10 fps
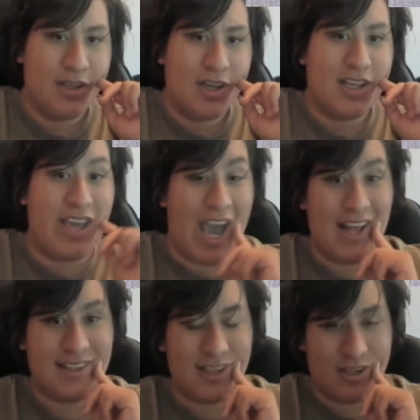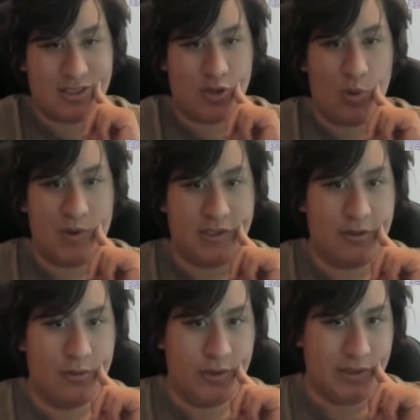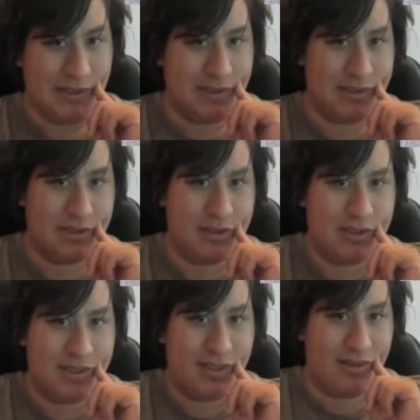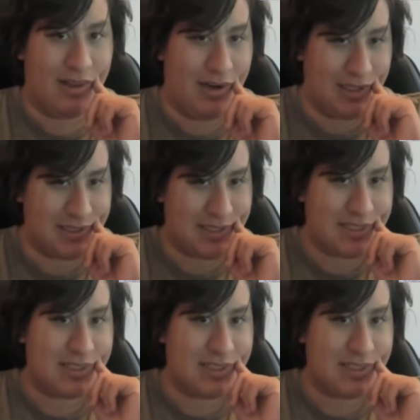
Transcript: Cats are so much cooler than us.